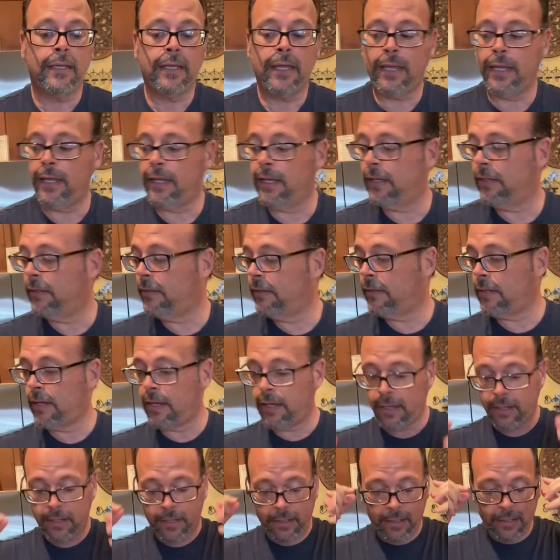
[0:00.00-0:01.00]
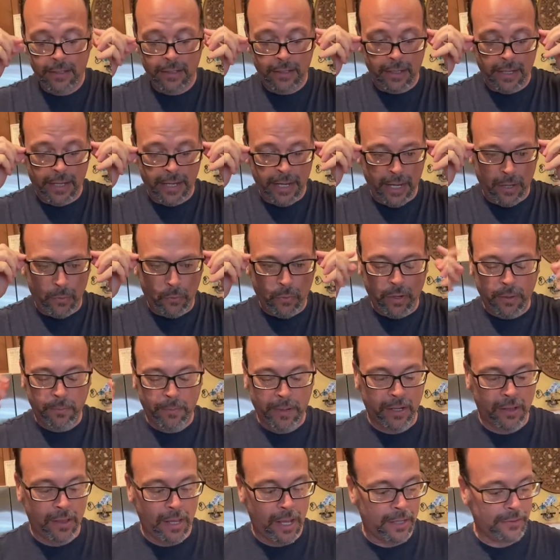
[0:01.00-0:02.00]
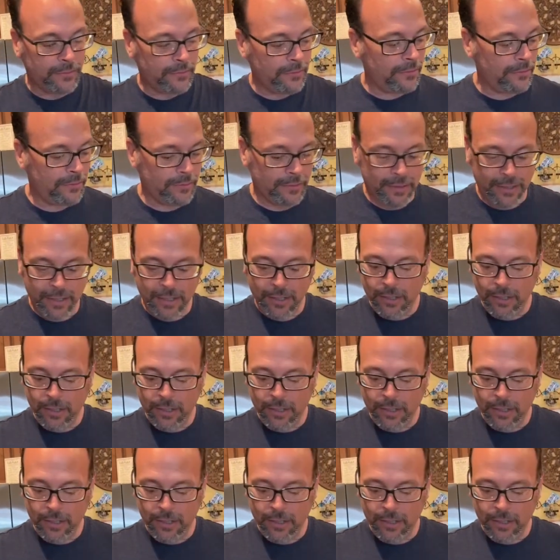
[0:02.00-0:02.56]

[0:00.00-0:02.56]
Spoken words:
and I hate wearing my glasses.